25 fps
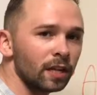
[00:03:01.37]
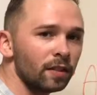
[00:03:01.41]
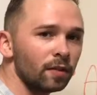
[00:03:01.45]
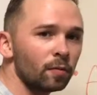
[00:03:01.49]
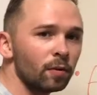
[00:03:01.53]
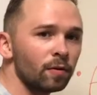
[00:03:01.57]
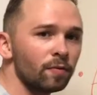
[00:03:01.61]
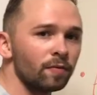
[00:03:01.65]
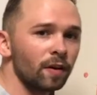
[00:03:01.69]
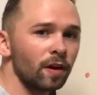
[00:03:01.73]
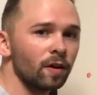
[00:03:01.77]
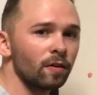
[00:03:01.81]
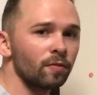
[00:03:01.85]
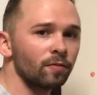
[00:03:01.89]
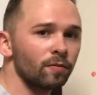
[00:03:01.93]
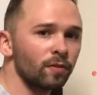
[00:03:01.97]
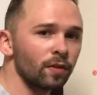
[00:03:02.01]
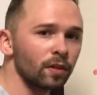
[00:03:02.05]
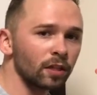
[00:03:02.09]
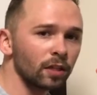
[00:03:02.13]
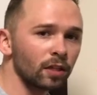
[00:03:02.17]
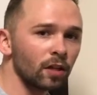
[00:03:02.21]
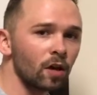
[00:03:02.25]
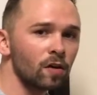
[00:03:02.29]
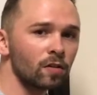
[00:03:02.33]
that we found for
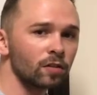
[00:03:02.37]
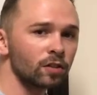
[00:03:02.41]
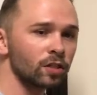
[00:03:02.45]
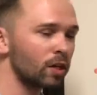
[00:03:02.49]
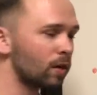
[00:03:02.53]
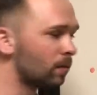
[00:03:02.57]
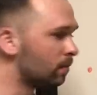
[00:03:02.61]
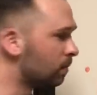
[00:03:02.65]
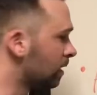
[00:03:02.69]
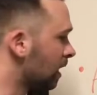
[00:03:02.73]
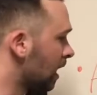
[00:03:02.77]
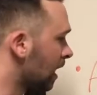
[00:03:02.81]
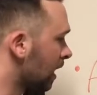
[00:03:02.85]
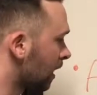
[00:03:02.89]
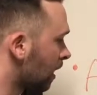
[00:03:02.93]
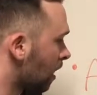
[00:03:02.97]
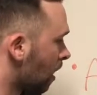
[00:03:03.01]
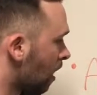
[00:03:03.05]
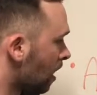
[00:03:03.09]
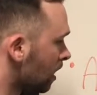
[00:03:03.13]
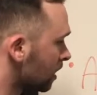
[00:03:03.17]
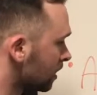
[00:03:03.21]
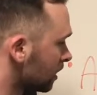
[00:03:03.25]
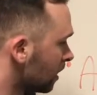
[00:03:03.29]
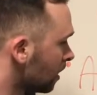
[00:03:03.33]
the long-term debt
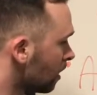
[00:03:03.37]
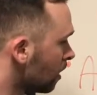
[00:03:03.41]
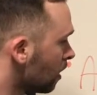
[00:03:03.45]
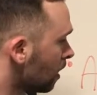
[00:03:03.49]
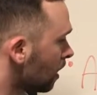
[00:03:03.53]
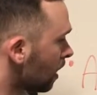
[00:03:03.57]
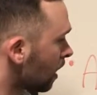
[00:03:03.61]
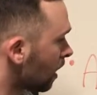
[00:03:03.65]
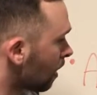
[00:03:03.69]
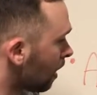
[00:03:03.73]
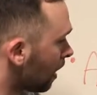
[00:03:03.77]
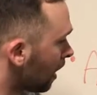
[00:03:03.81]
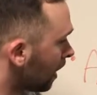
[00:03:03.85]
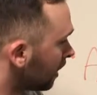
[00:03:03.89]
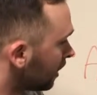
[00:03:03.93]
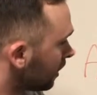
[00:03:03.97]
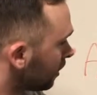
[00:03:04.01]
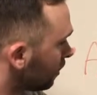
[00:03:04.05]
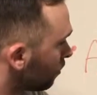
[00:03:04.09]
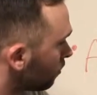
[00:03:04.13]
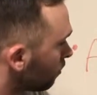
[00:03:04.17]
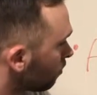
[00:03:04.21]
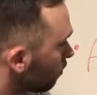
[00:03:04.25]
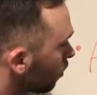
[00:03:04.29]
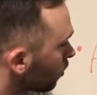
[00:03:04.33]
cost, and
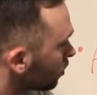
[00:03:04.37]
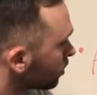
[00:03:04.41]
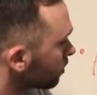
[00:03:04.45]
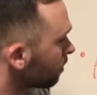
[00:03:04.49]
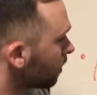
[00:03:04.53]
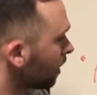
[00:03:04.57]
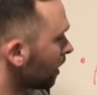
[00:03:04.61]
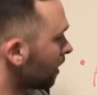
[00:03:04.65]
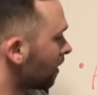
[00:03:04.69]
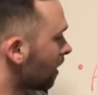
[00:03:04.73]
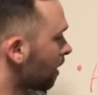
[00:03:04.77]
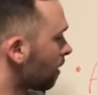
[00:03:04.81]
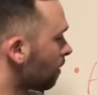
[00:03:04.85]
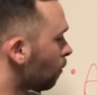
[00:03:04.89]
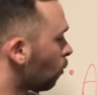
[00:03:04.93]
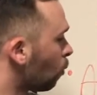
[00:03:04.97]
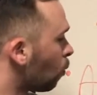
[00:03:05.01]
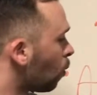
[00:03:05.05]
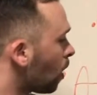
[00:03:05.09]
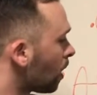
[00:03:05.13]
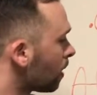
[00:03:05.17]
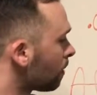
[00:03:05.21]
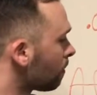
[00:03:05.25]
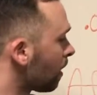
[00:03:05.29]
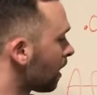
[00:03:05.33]
you multiply that
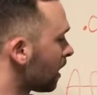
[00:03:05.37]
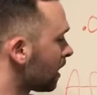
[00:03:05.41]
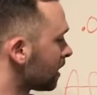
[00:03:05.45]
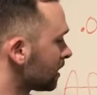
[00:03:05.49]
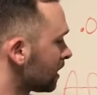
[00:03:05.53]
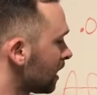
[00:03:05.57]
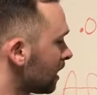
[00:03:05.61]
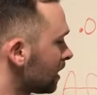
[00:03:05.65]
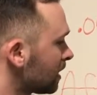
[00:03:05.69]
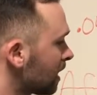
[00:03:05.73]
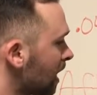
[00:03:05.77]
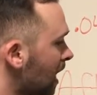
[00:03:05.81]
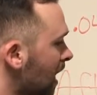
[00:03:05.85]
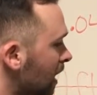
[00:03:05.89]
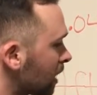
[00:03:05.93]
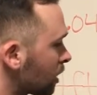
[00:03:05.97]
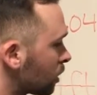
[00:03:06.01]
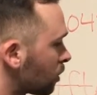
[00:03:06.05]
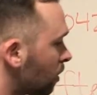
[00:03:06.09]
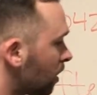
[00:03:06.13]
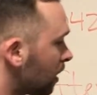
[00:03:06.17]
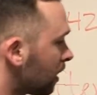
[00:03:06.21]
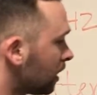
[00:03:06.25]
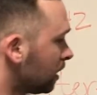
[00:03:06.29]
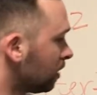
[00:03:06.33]
1 minus that
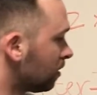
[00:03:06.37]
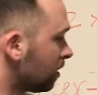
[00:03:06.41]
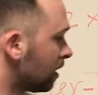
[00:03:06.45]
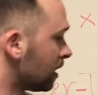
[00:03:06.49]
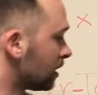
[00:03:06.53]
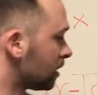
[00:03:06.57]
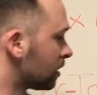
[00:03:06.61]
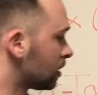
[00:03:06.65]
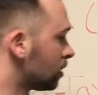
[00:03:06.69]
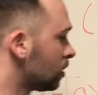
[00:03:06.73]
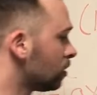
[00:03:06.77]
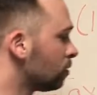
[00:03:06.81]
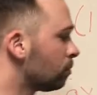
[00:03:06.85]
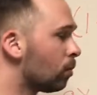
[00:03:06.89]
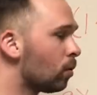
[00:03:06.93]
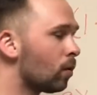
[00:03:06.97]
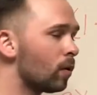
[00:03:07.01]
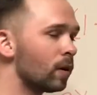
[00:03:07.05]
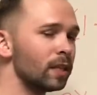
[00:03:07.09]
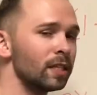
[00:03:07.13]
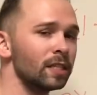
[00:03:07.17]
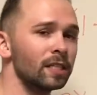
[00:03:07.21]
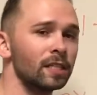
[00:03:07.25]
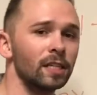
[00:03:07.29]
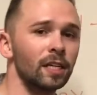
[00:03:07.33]
tax rate, you get
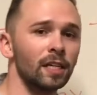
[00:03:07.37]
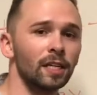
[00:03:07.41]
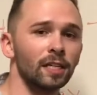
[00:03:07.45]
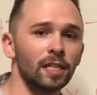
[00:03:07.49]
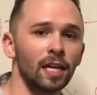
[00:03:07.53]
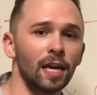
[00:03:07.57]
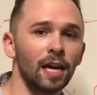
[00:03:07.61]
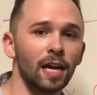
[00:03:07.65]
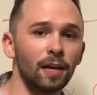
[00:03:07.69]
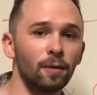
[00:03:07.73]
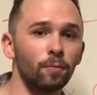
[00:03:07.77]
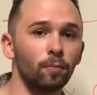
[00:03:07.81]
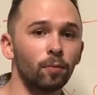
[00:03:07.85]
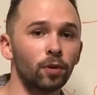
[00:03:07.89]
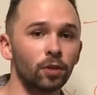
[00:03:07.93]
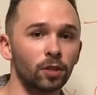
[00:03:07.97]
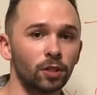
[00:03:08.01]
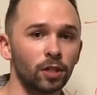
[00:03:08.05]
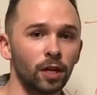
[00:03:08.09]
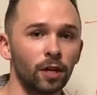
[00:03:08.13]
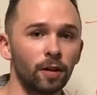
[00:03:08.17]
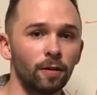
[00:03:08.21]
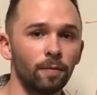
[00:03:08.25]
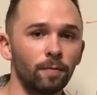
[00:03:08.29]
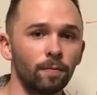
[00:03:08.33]

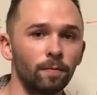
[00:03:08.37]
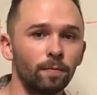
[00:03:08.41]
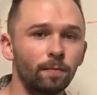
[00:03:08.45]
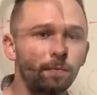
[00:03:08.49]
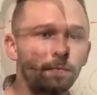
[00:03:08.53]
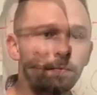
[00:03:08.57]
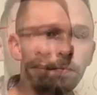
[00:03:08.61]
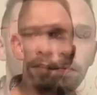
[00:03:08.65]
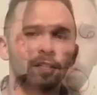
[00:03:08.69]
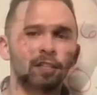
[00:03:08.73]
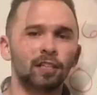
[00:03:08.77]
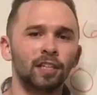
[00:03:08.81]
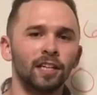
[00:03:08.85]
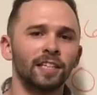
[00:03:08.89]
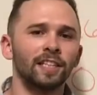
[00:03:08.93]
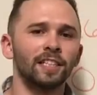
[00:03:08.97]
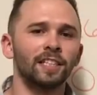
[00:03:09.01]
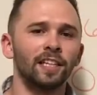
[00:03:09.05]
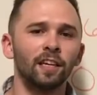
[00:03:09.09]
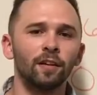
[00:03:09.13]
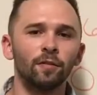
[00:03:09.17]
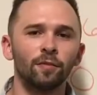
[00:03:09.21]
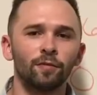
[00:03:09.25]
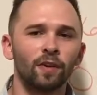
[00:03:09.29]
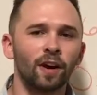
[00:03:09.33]
2.68%. Our
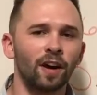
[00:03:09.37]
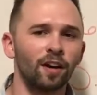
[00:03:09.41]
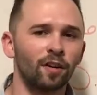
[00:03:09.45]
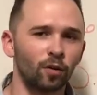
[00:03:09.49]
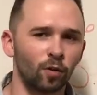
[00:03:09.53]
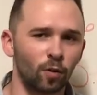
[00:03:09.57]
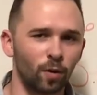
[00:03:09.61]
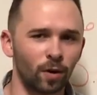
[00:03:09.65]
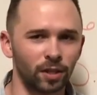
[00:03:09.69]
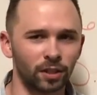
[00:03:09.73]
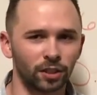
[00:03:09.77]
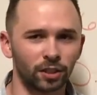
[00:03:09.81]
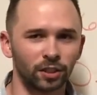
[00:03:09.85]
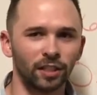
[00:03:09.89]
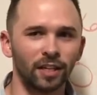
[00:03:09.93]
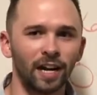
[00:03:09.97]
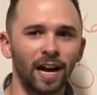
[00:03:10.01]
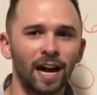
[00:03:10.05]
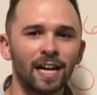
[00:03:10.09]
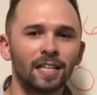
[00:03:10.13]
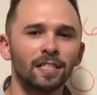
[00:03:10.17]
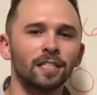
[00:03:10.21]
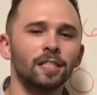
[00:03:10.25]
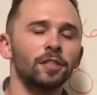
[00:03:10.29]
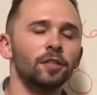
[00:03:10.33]
sixth and final question
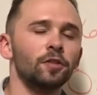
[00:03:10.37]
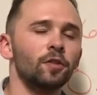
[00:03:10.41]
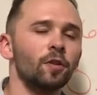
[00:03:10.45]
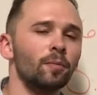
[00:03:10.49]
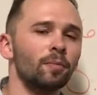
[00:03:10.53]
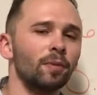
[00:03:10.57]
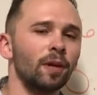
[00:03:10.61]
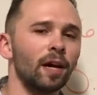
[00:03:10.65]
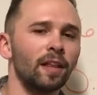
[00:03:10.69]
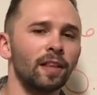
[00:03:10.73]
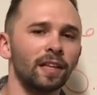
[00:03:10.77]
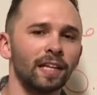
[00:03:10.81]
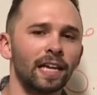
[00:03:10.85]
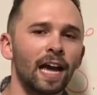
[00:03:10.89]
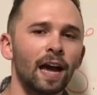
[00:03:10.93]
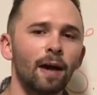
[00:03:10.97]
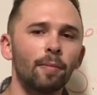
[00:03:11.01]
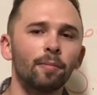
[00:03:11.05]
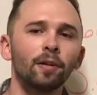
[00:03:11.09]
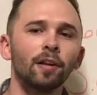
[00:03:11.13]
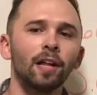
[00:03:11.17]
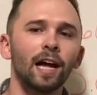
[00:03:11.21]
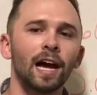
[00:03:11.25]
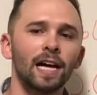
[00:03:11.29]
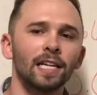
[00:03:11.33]
asks us to apply the
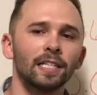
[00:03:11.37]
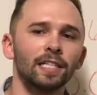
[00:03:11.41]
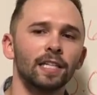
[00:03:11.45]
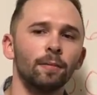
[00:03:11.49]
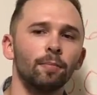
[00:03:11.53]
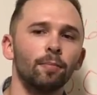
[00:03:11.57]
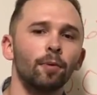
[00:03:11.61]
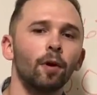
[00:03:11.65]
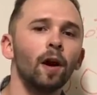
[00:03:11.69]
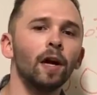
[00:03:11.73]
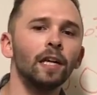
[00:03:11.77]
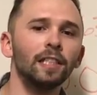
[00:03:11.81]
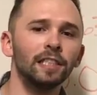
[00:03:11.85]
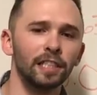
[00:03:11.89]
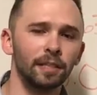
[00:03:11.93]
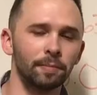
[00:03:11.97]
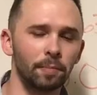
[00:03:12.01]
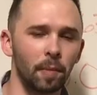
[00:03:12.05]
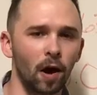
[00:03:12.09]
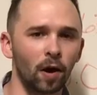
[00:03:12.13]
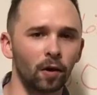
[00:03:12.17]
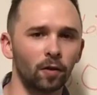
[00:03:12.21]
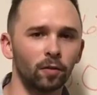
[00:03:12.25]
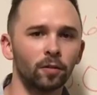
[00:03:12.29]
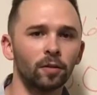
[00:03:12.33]
capital asset pricing
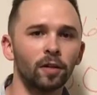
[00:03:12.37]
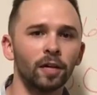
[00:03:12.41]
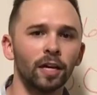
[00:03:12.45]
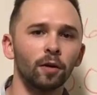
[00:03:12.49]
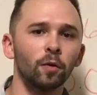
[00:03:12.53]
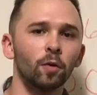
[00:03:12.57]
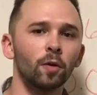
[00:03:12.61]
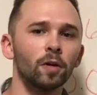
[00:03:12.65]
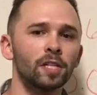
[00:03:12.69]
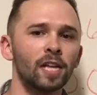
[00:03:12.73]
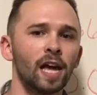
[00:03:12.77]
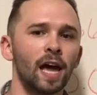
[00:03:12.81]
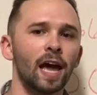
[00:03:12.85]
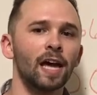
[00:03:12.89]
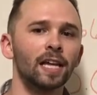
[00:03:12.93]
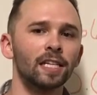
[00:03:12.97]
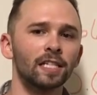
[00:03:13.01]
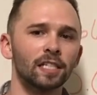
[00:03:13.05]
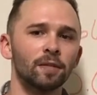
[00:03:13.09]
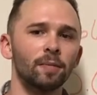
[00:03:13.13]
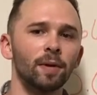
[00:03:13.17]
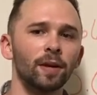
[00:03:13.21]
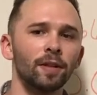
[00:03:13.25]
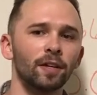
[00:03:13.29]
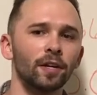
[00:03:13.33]
model in order to
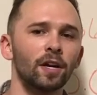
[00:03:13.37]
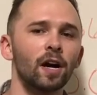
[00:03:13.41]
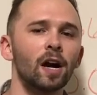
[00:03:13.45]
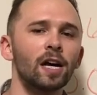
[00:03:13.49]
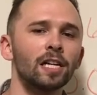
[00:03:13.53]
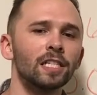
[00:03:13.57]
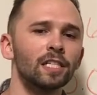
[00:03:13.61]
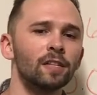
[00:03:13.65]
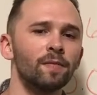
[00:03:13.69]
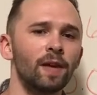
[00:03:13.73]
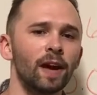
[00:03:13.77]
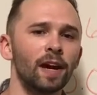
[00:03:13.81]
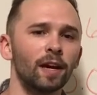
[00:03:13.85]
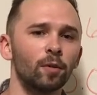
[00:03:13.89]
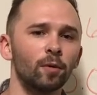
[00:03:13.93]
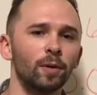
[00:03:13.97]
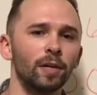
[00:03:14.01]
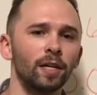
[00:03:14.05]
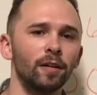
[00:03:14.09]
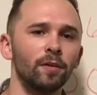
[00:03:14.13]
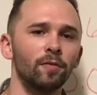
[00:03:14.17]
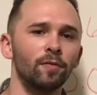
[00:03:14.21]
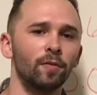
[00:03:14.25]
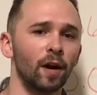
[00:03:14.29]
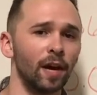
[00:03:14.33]
estimate the cost of
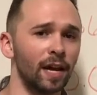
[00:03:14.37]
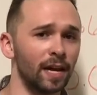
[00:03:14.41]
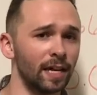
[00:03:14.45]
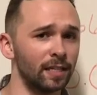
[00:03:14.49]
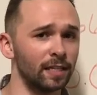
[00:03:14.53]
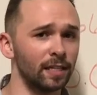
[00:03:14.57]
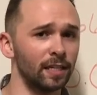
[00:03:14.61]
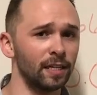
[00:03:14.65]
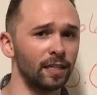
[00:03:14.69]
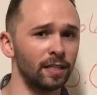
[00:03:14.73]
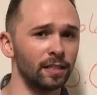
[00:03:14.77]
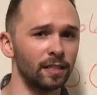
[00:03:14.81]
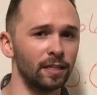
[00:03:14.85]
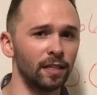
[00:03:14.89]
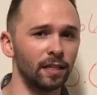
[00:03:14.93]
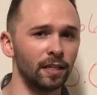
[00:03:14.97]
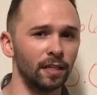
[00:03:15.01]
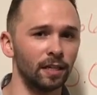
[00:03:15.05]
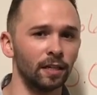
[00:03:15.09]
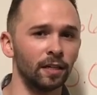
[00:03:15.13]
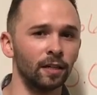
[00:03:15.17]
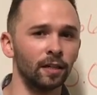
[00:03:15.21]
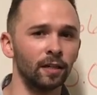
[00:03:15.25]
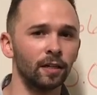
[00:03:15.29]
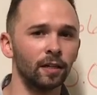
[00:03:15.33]
equity for
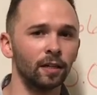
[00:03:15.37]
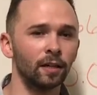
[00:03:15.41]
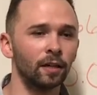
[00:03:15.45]
AT&T.